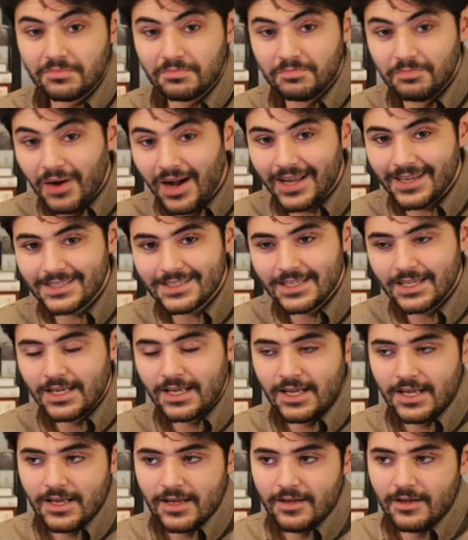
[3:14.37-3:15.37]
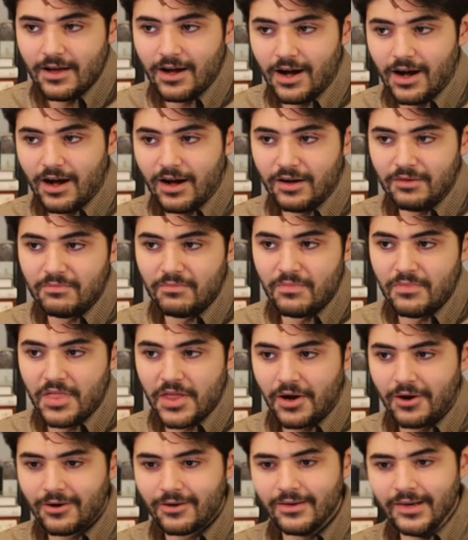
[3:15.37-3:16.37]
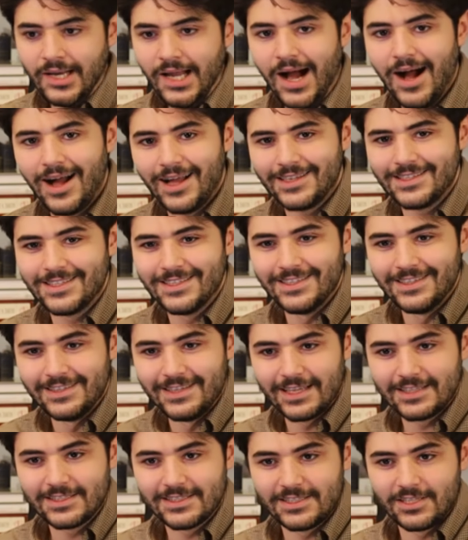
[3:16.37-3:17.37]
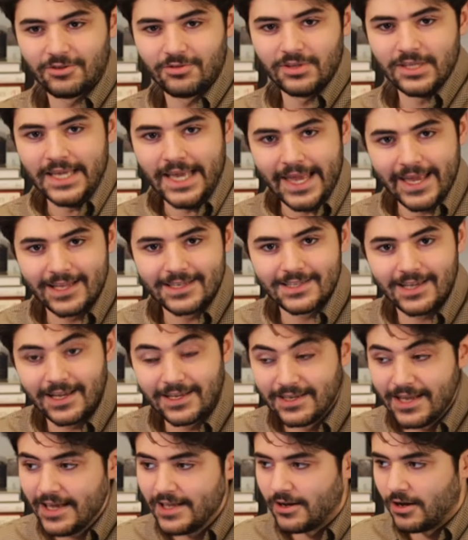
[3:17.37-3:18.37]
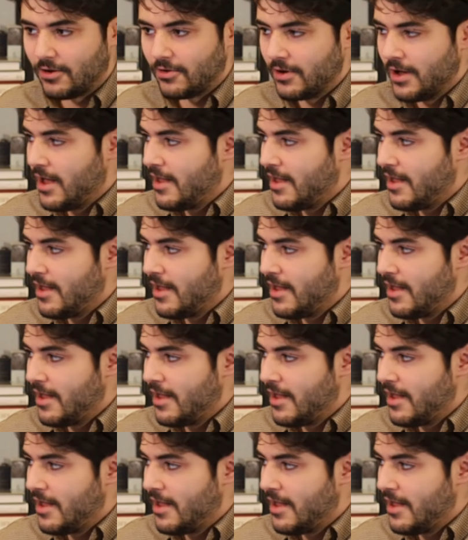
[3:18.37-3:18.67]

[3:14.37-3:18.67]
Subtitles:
But they are not necessarily anti-NATO.